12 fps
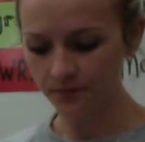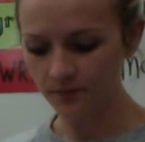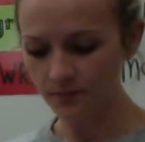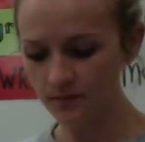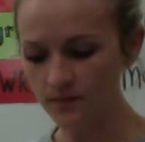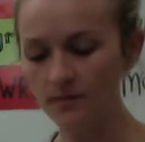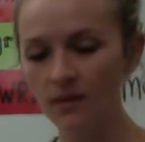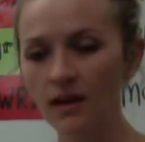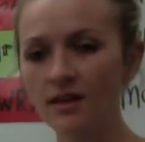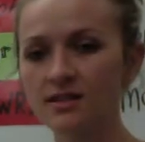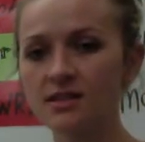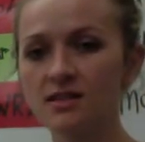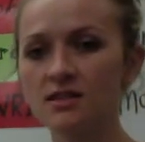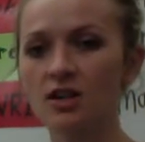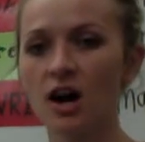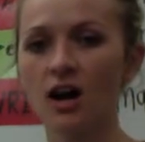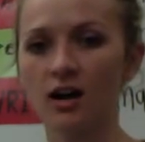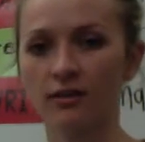star for
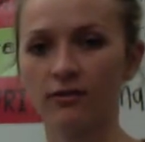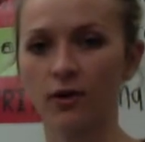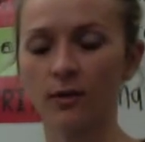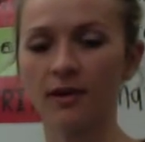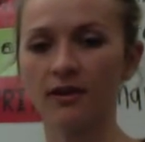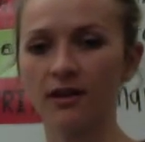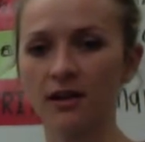me. Ready, go.